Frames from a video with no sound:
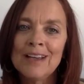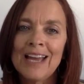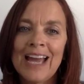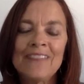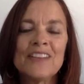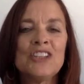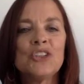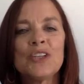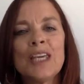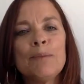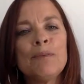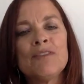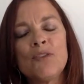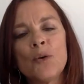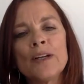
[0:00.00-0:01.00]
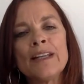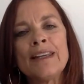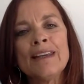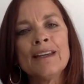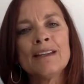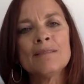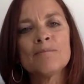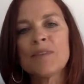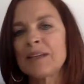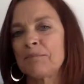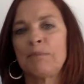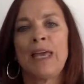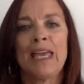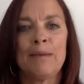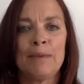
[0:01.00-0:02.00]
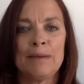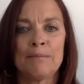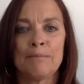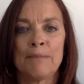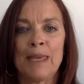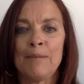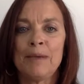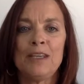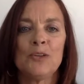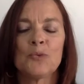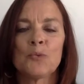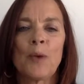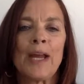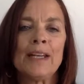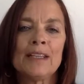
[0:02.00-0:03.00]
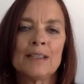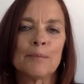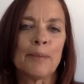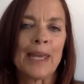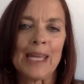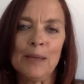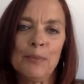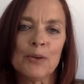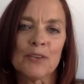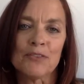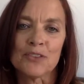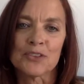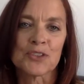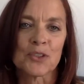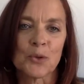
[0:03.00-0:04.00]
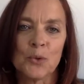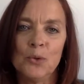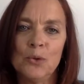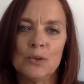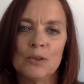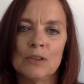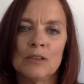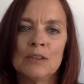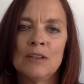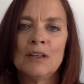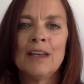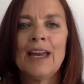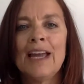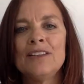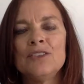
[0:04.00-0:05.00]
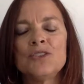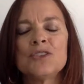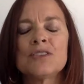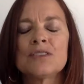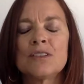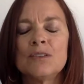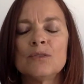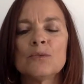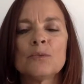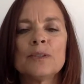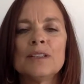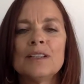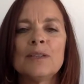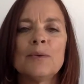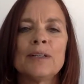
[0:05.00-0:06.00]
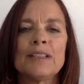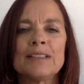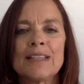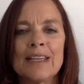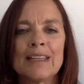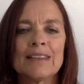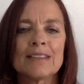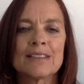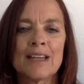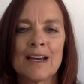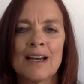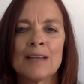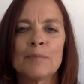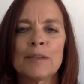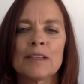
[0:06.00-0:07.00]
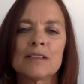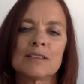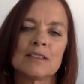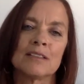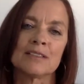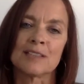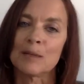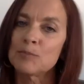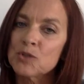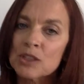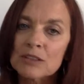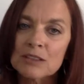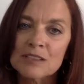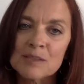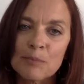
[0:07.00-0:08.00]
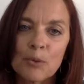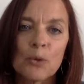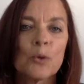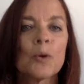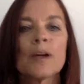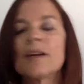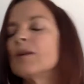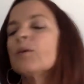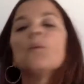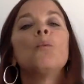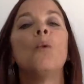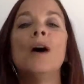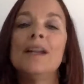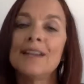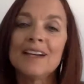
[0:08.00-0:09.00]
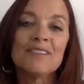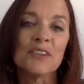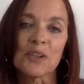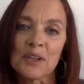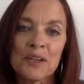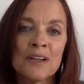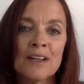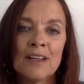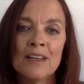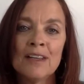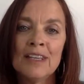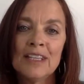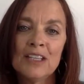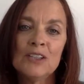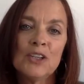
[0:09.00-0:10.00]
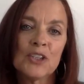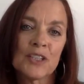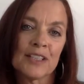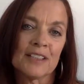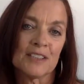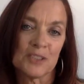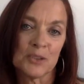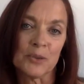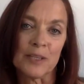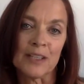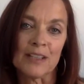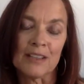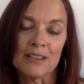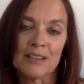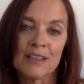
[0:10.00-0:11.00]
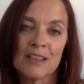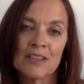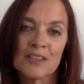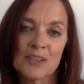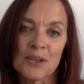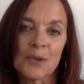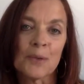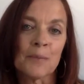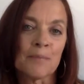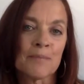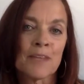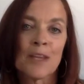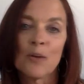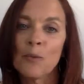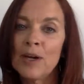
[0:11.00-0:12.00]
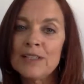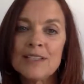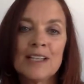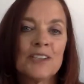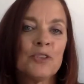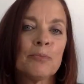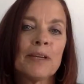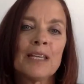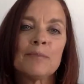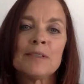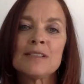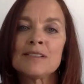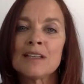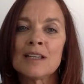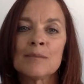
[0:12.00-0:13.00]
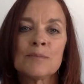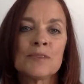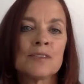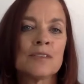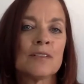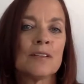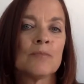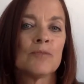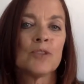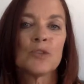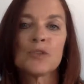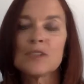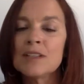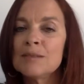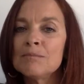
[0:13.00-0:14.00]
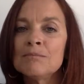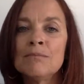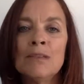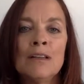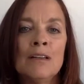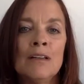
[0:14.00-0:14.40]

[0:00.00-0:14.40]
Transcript: and then you keep avoiding it? Like maybe you're writing a paper for school and you just don't really want to take the time because the subject is boring or whatever. You got to do it. So write down your baby steps, do some,